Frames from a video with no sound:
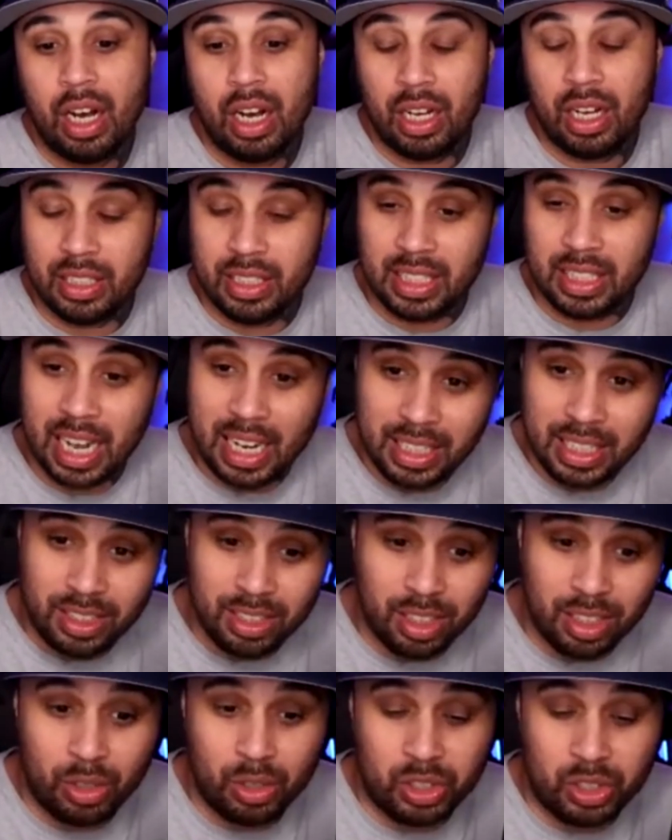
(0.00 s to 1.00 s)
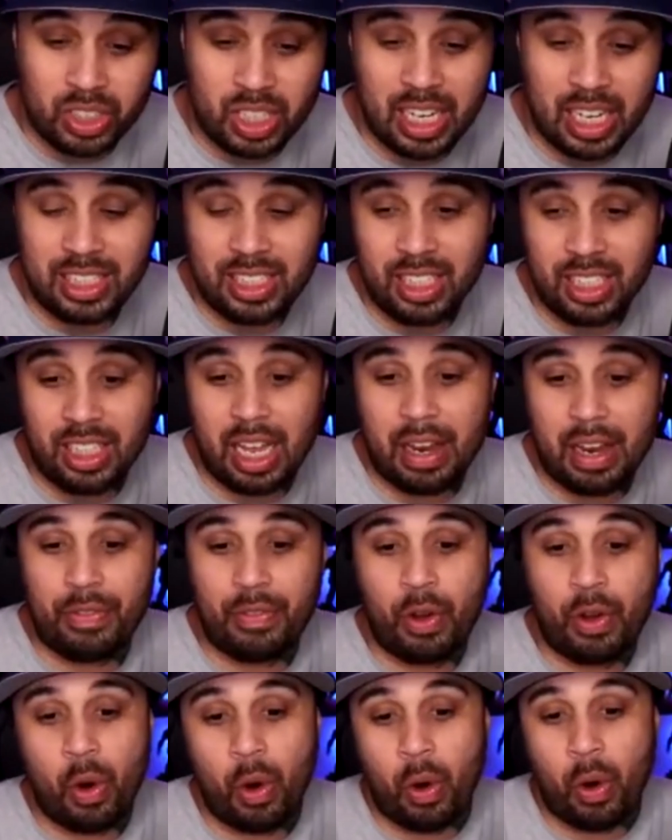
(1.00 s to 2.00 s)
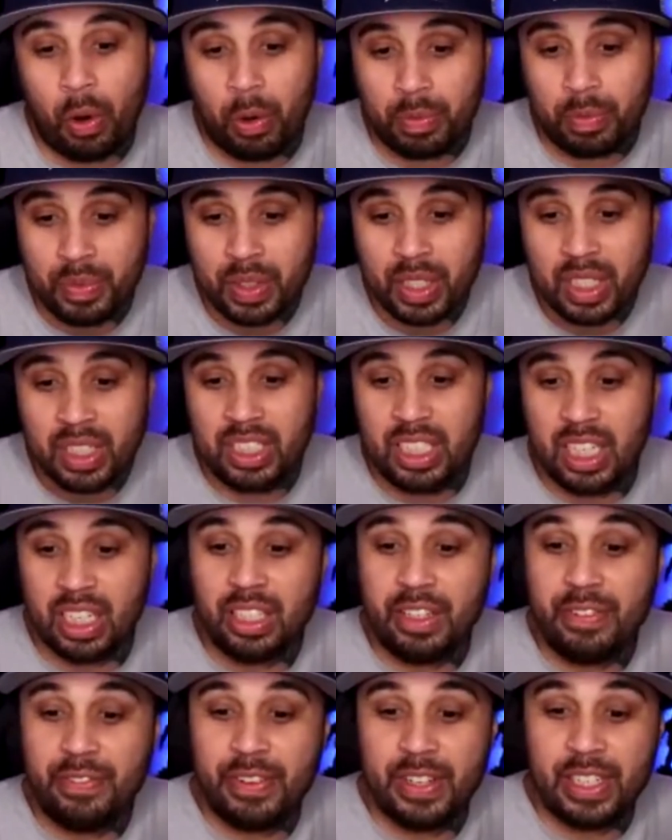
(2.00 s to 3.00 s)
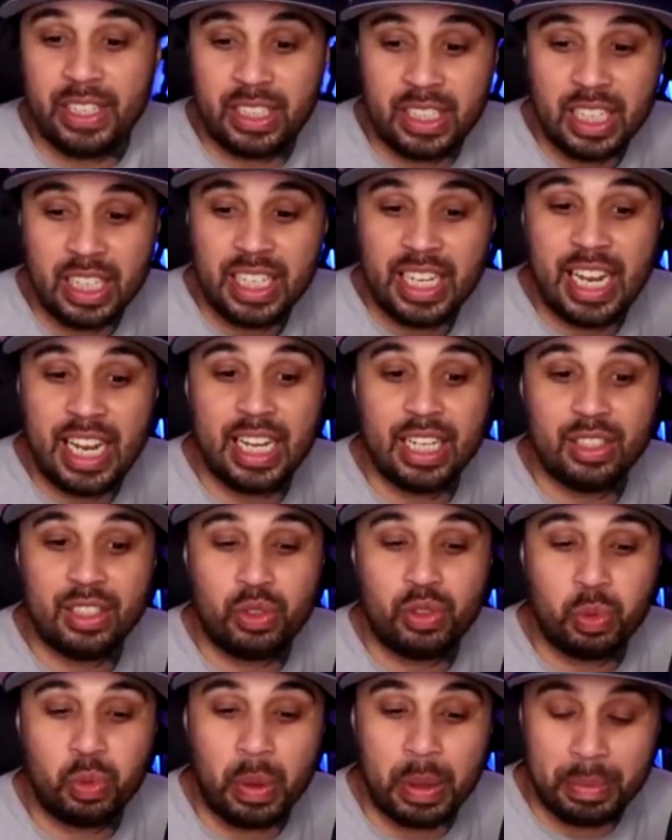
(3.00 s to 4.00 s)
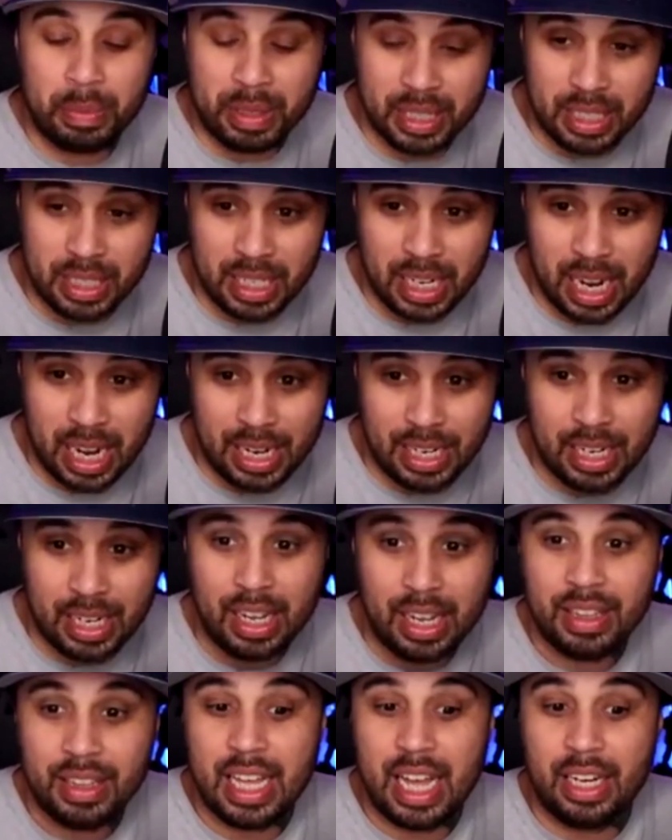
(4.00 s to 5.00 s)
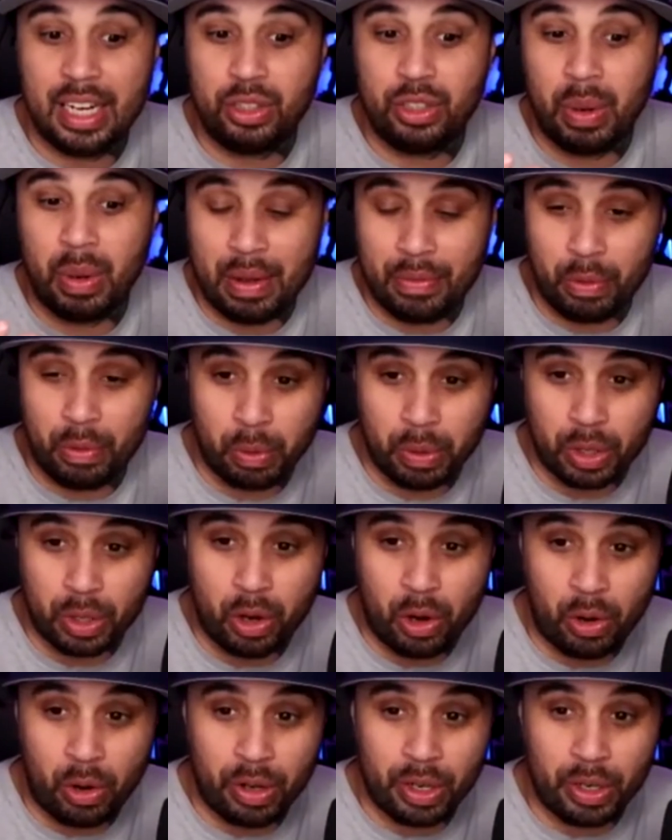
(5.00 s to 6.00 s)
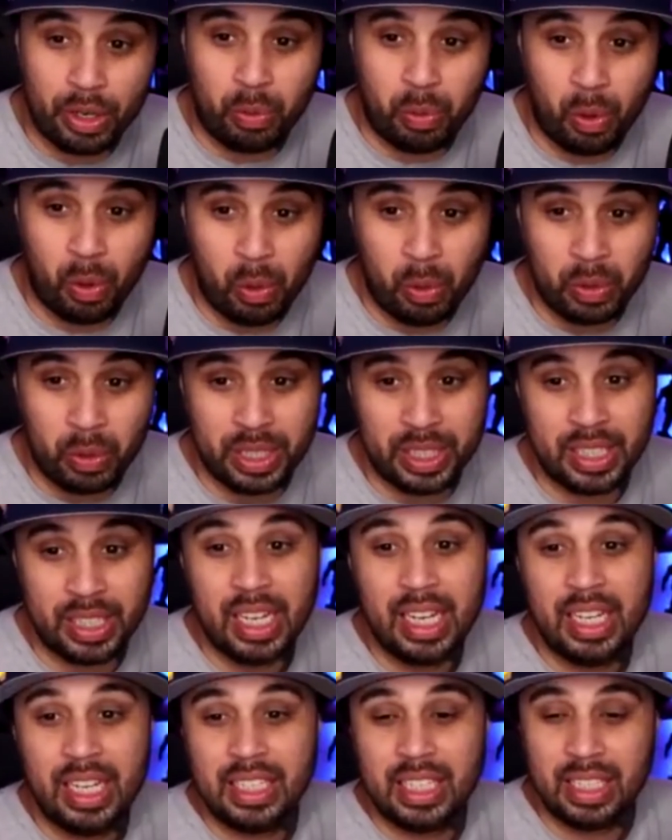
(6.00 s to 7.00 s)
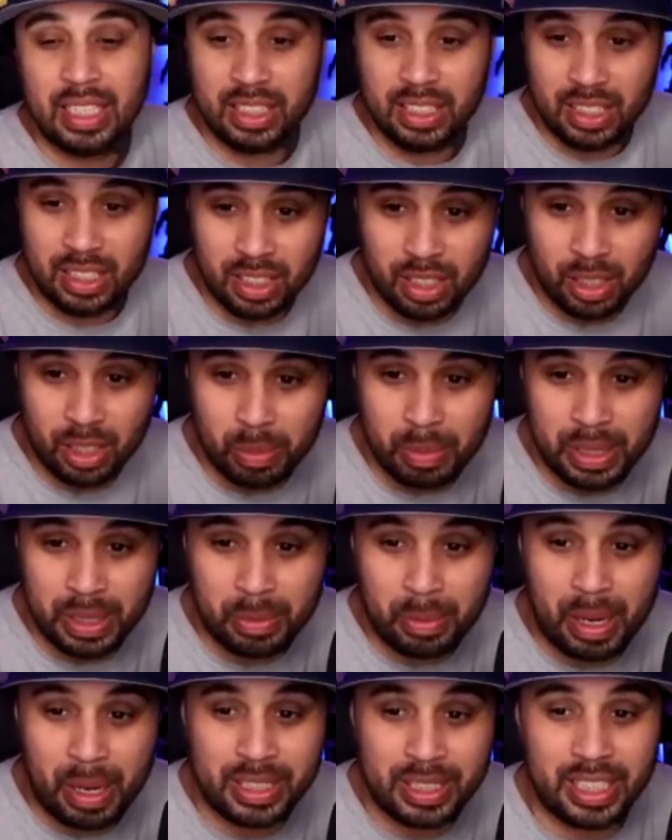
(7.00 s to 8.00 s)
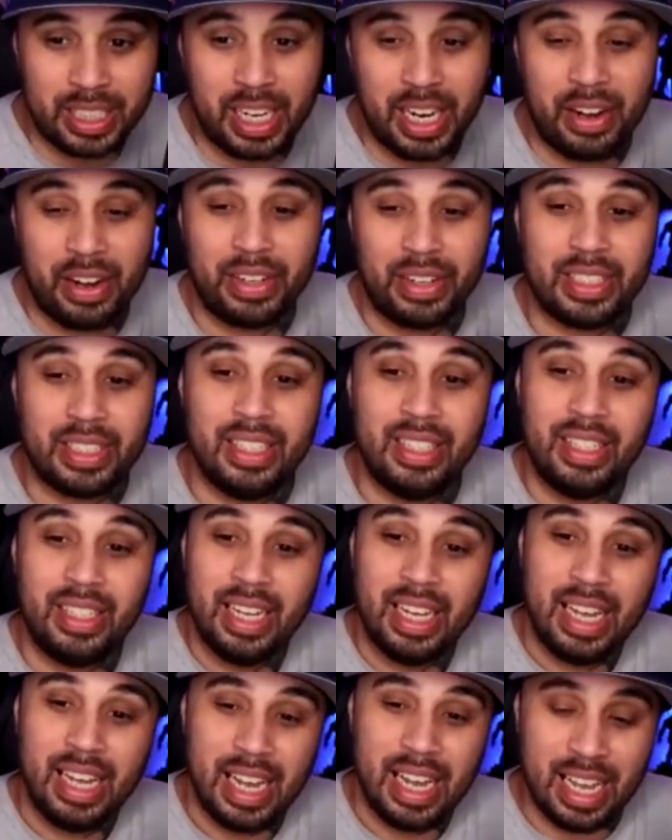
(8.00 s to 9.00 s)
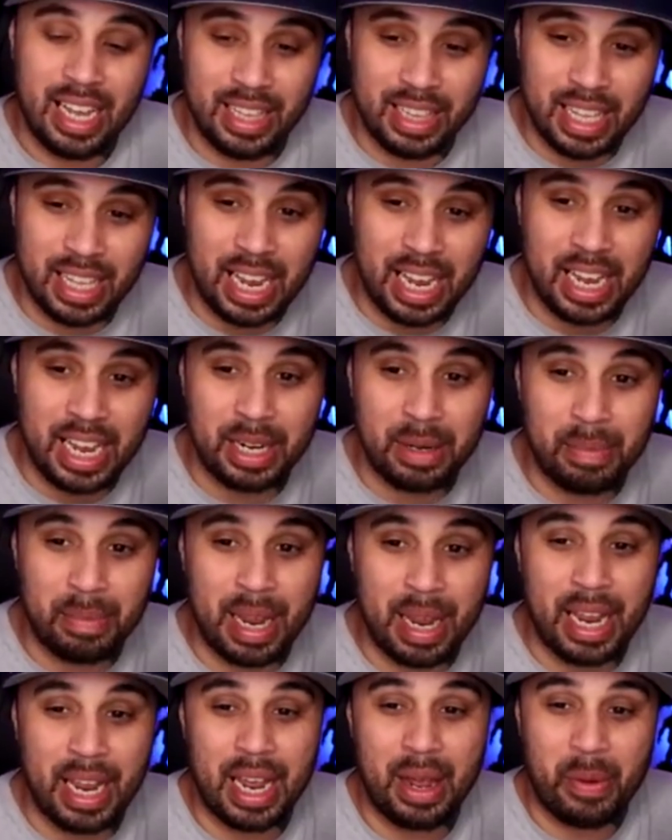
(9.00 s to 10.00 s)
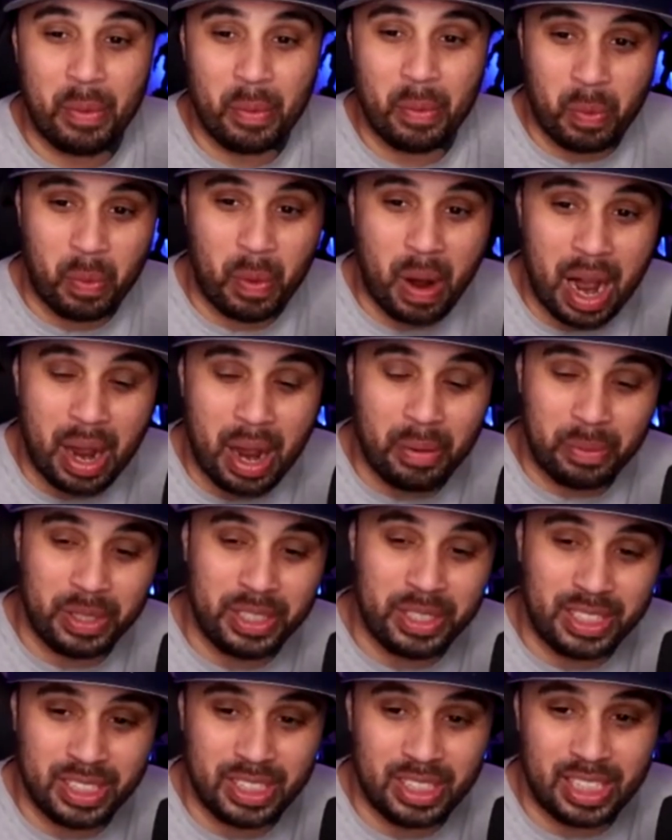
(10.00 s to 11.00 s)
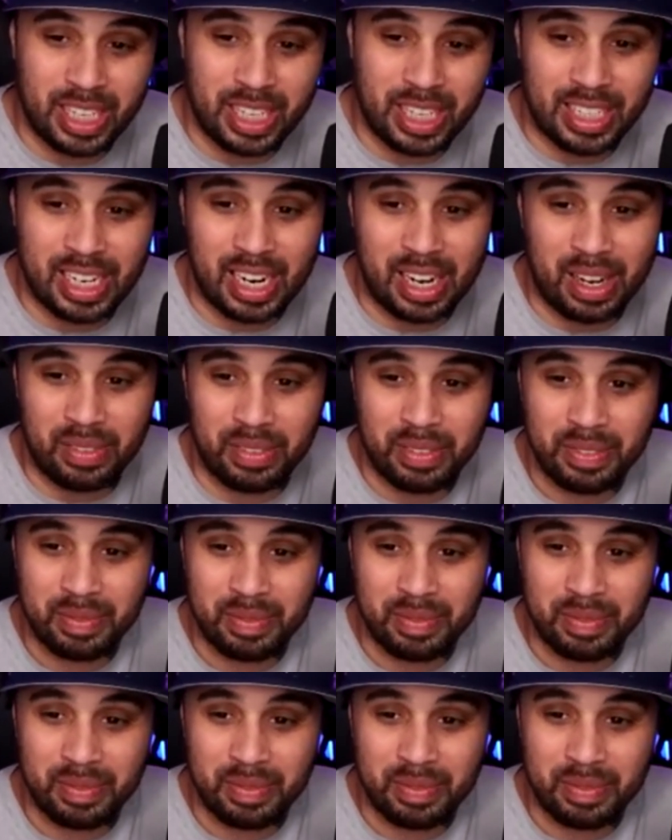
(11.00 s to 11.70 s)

a nice little slice of life called Jellyfish Can't Swim in the Night that you have a recurring role in. Tell us a little bit about your character and the anime and why we should check it out.